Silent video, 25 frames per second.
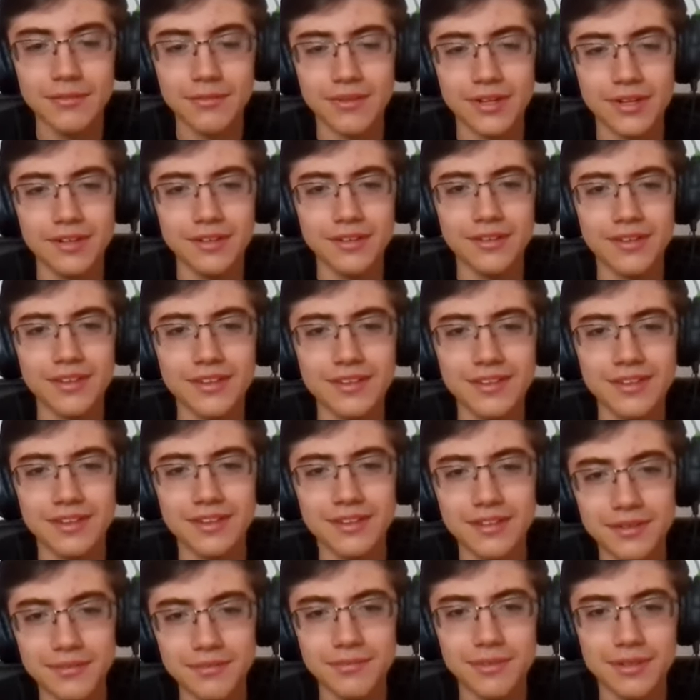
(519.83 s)
where do you think
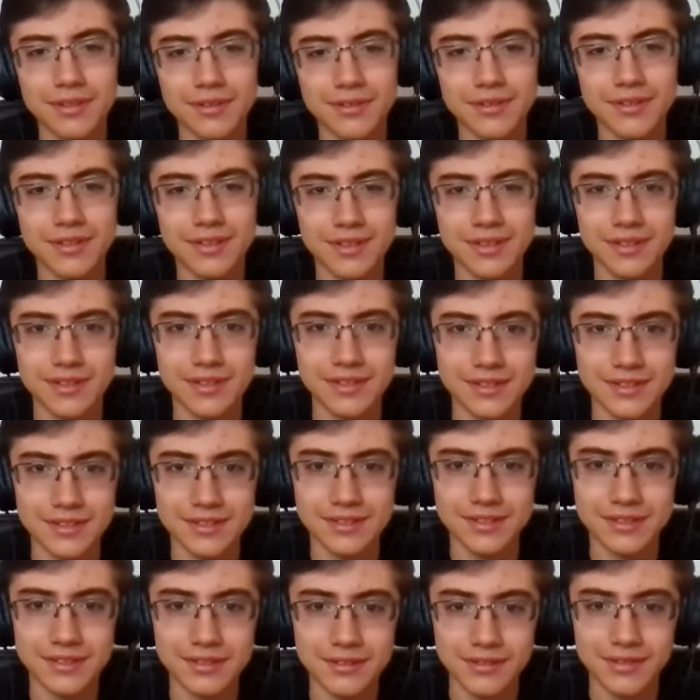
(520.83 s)
that computing
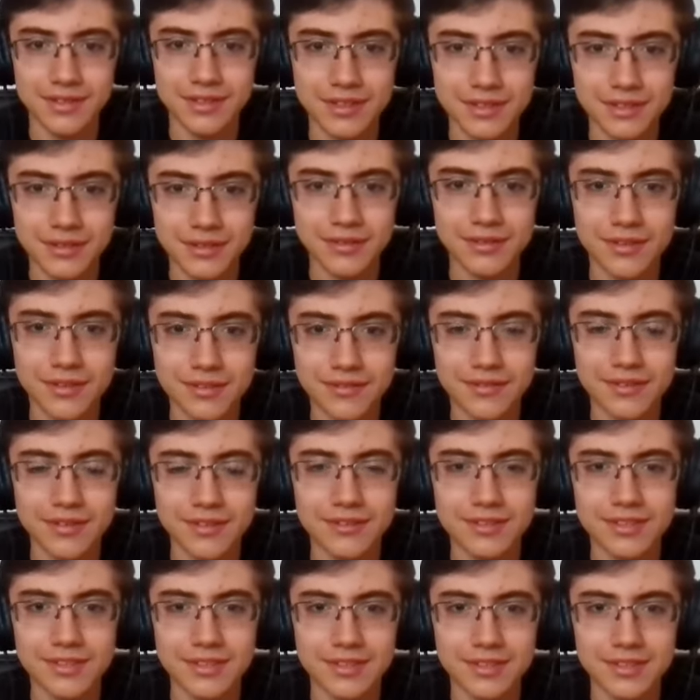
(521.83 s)
is going to go in the
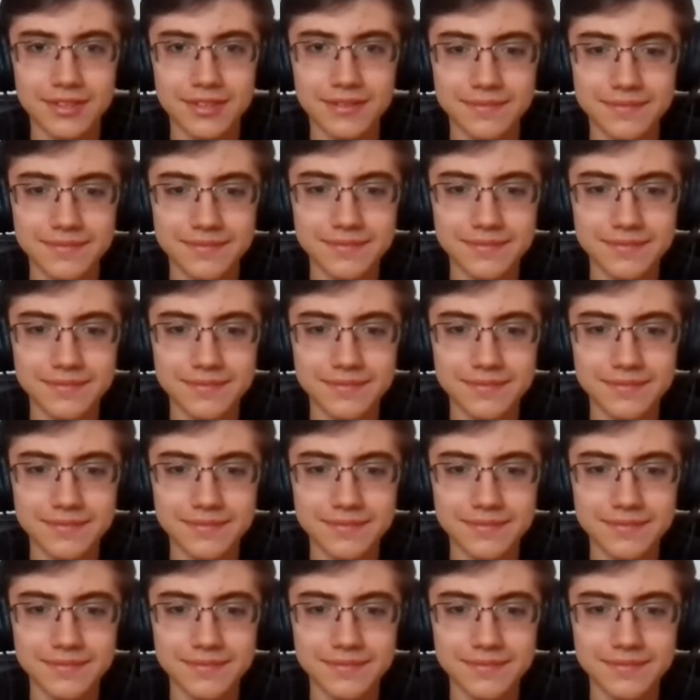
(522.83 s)
future?